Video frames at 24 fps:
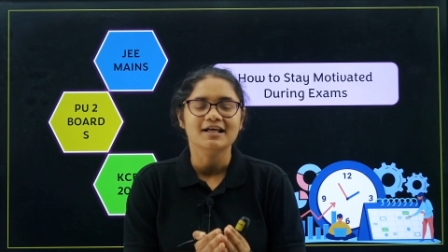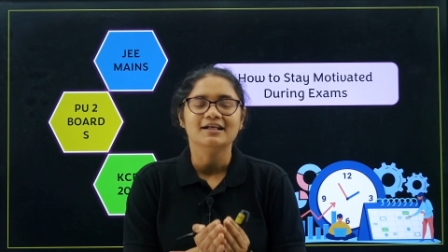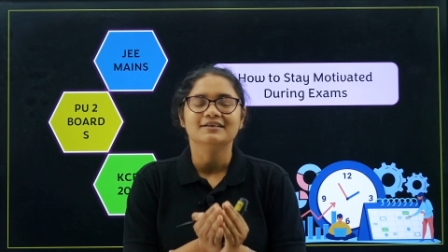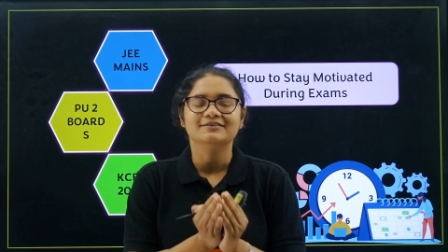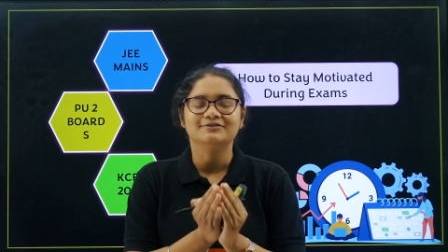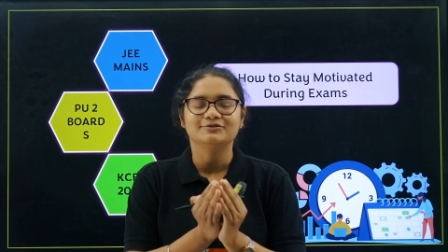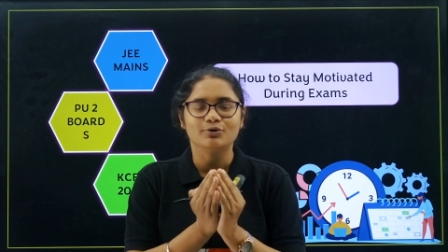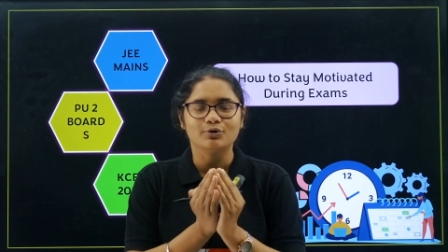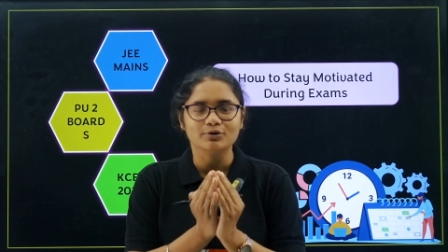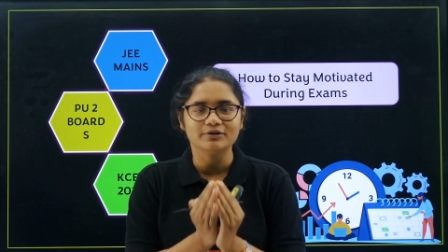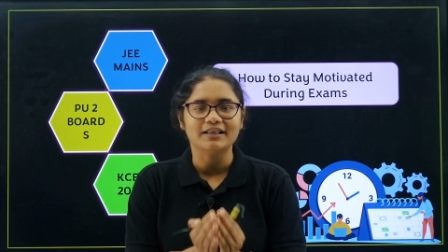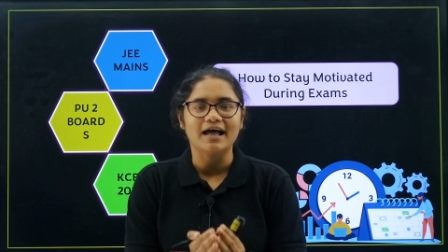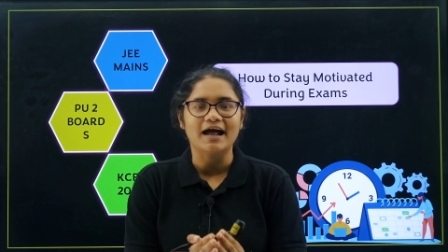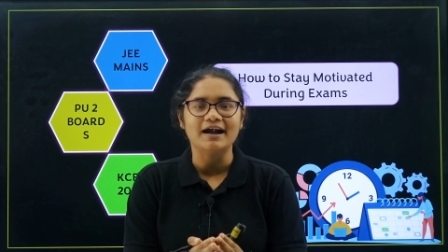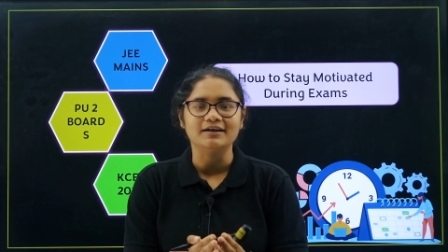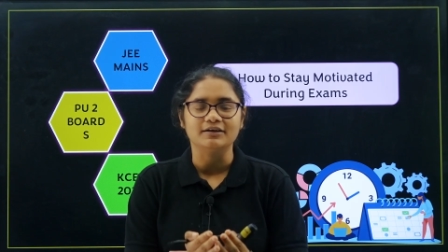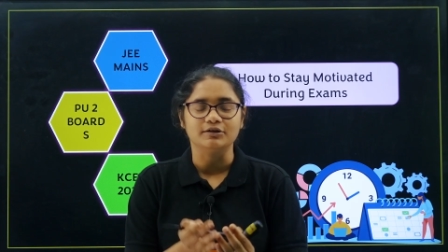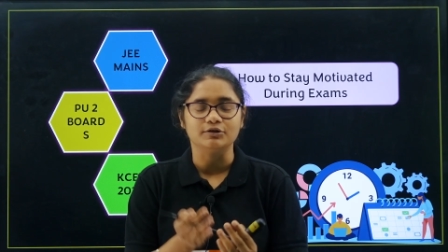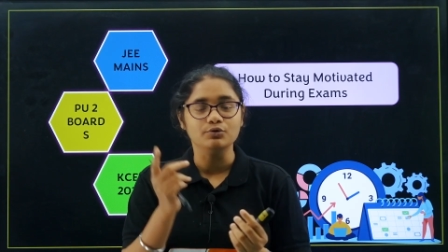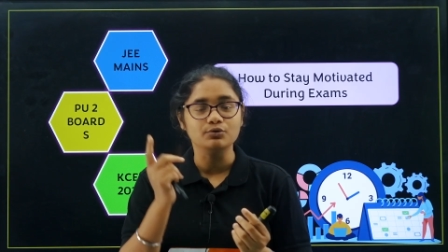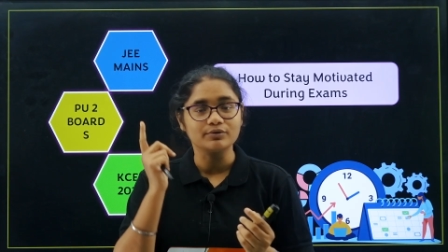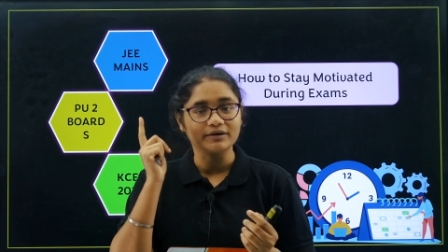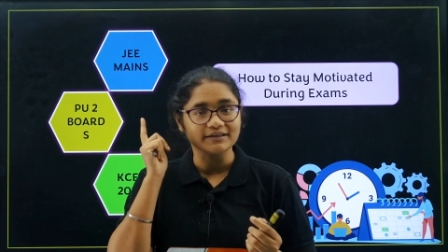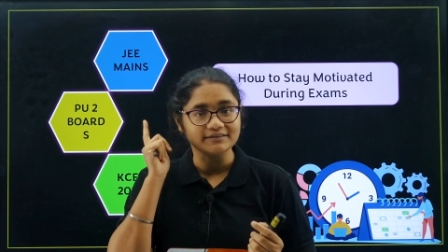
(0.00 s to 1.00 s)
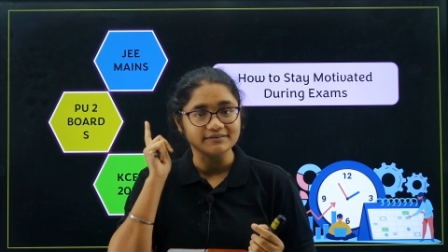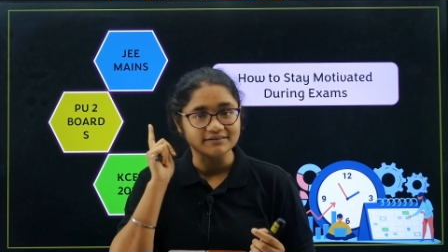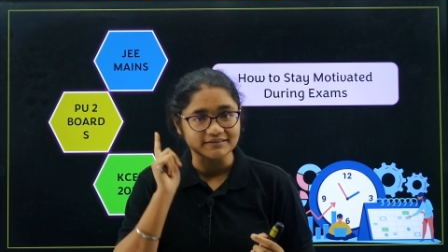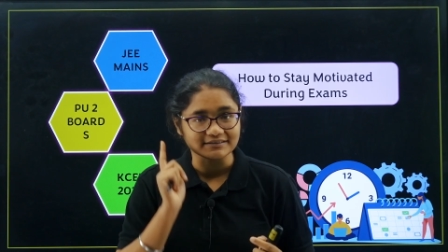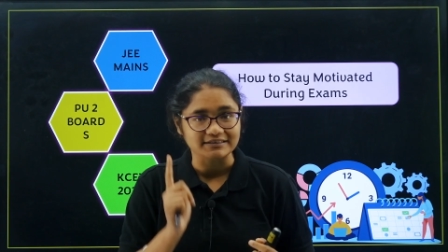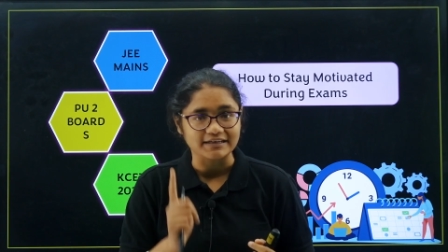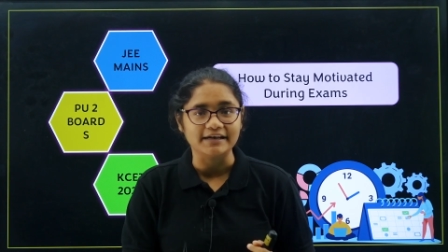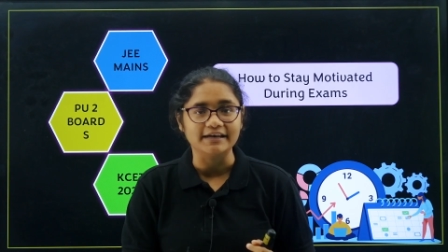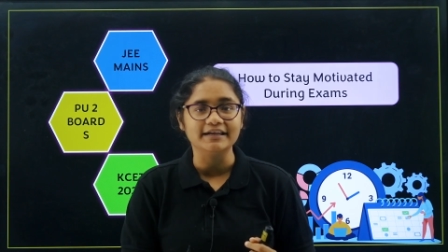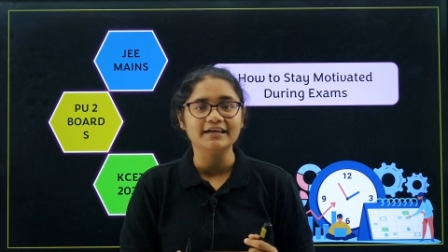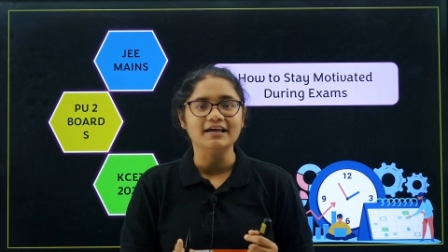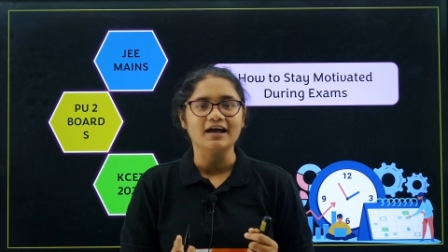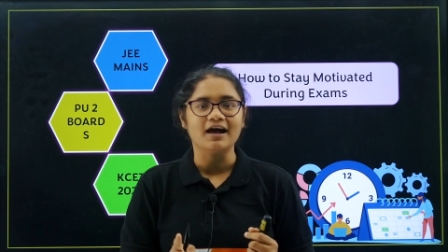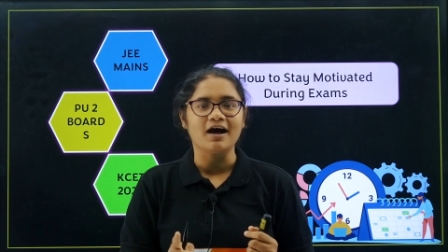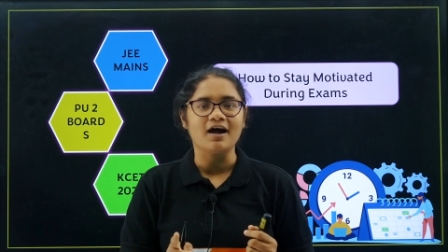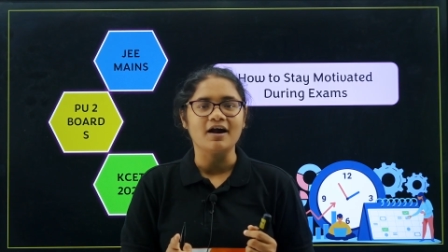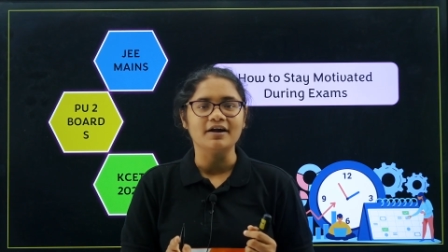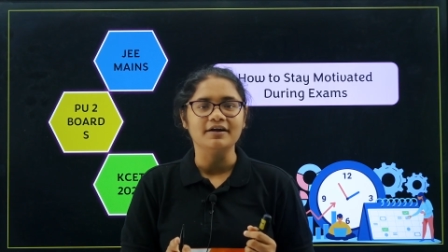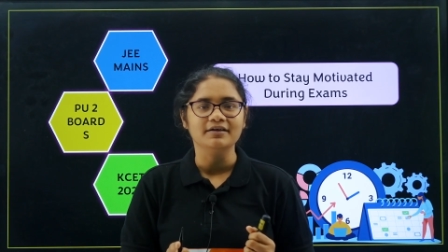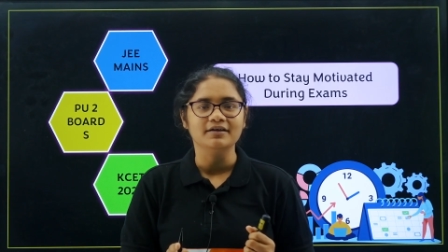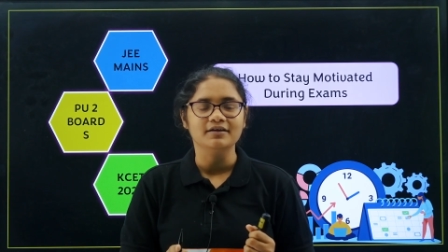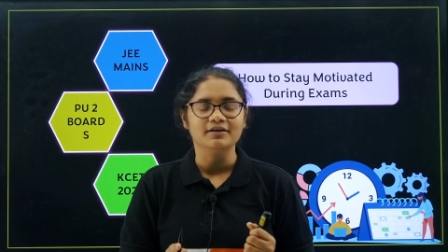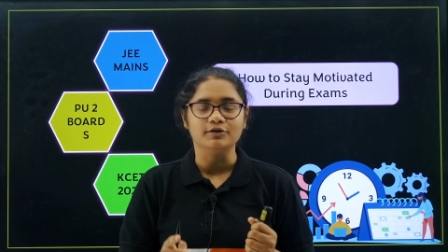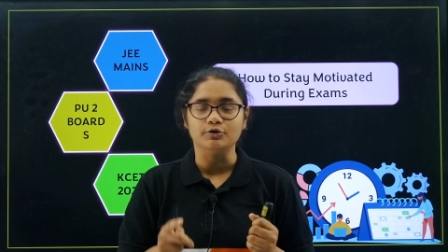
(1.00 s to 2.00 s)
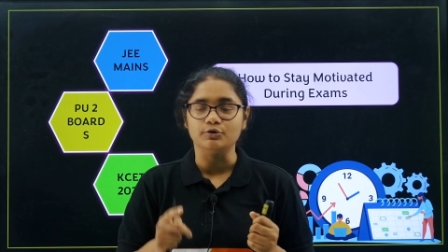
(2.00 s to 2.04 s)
so that you can study hard,